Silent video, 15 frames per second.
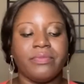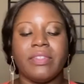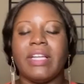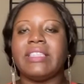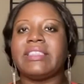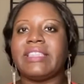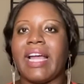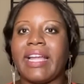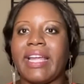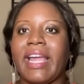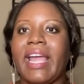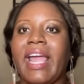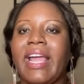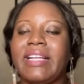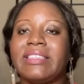
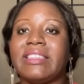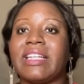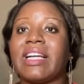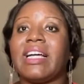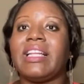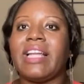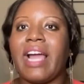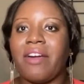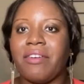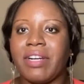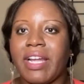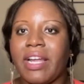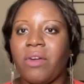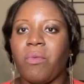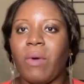Second is the
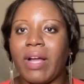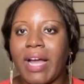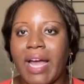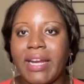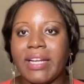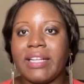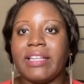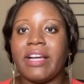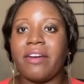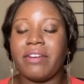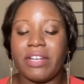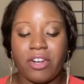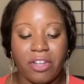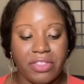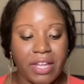clarity. What kind of
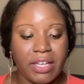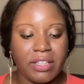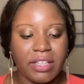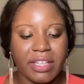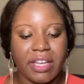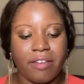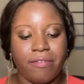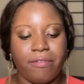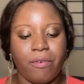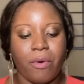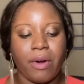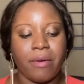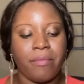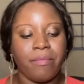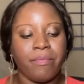clarity are they looking
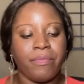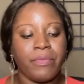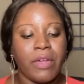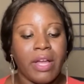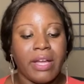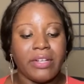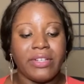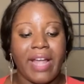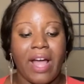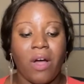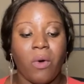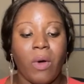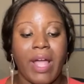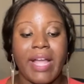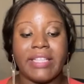for?
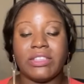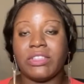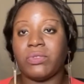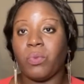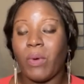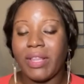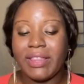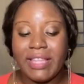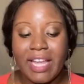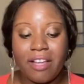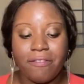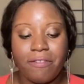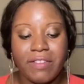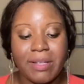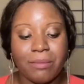Now, it's one
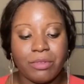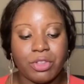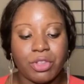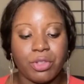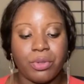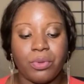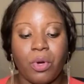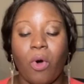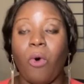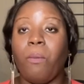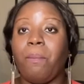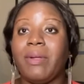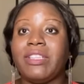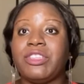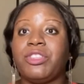thing for them to
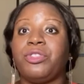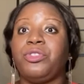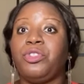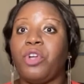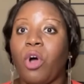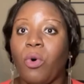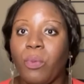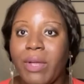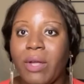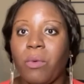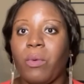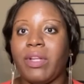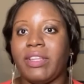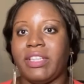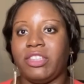open to
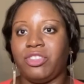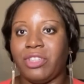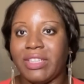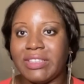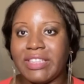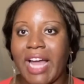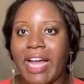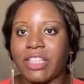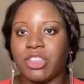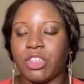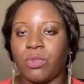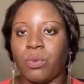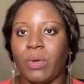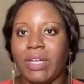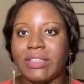knowing what the
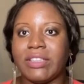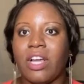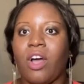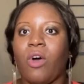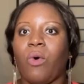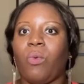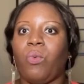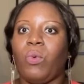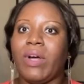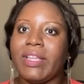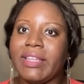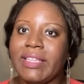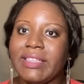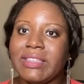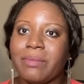transaction was,
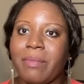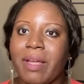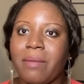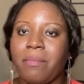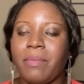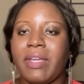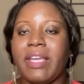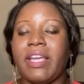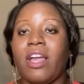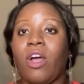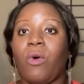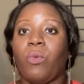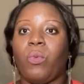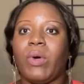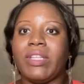what this may be,
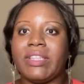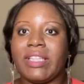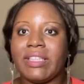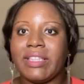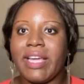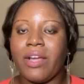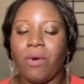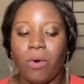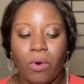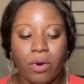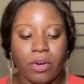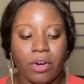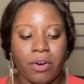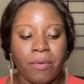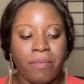what did they
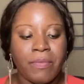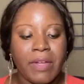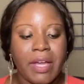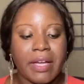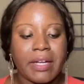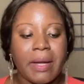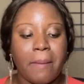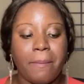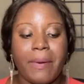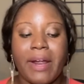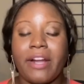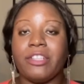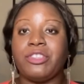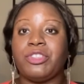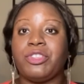order,
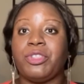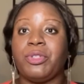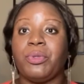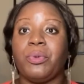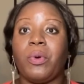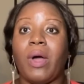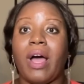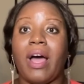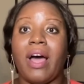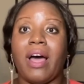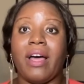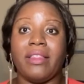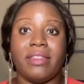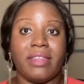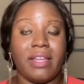compared to
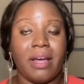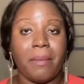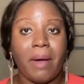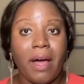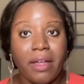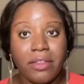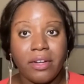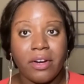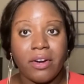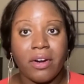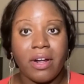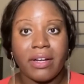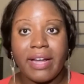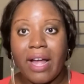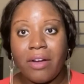the
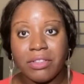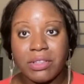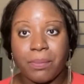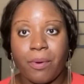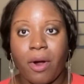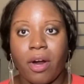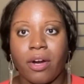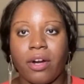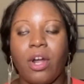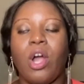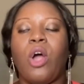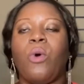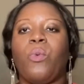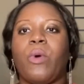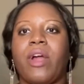other counterpart
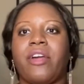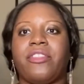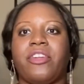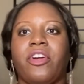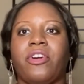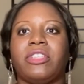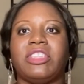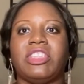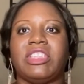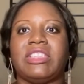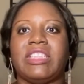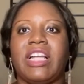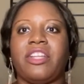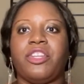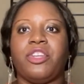where they're
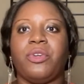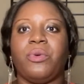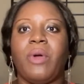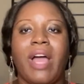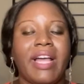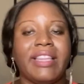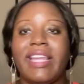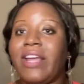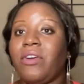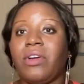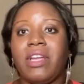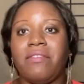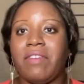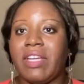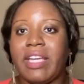just telling you they
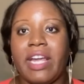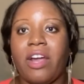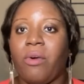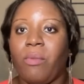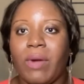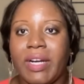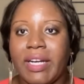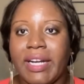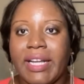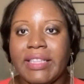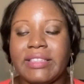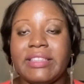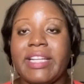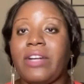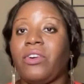don't even care what it
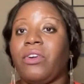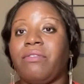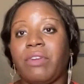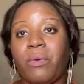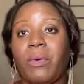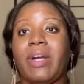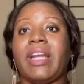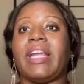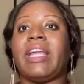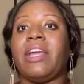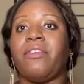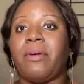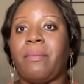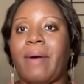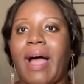is. They don't even want to
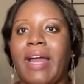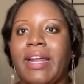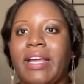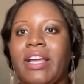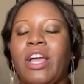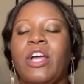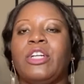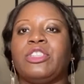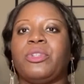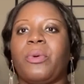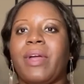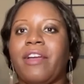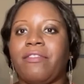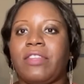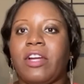hear about it.
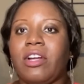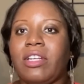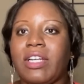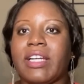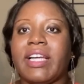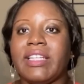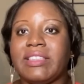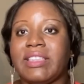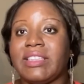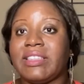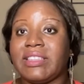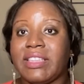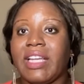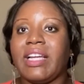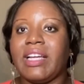So if they're looking to
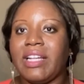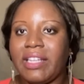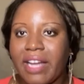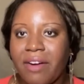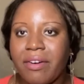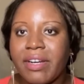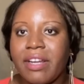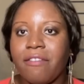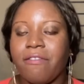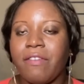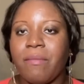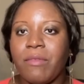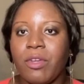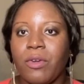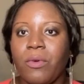seek clarity
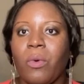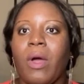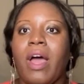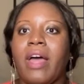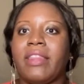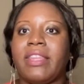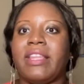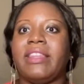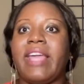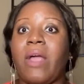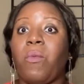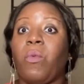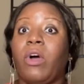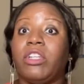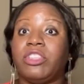from you, then they
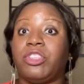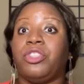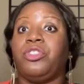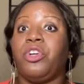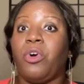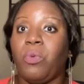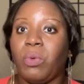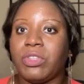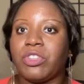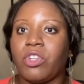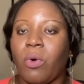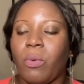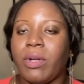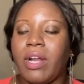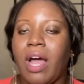want to know what's
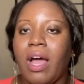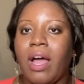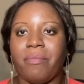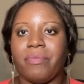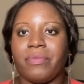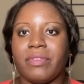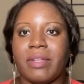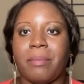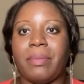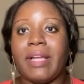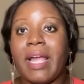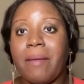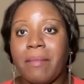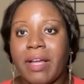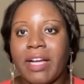going on. The
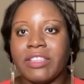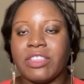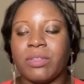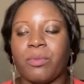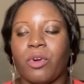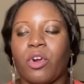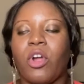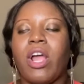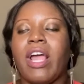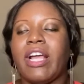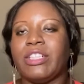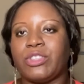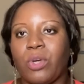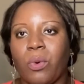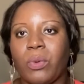blame customer
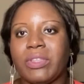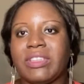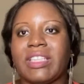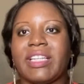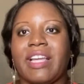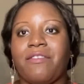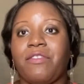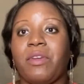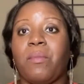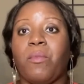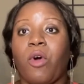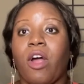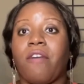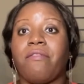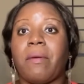is going to give you
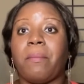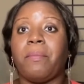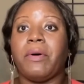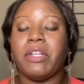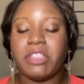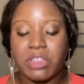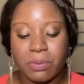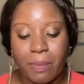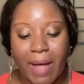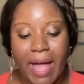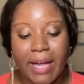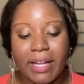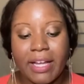more of a pushback.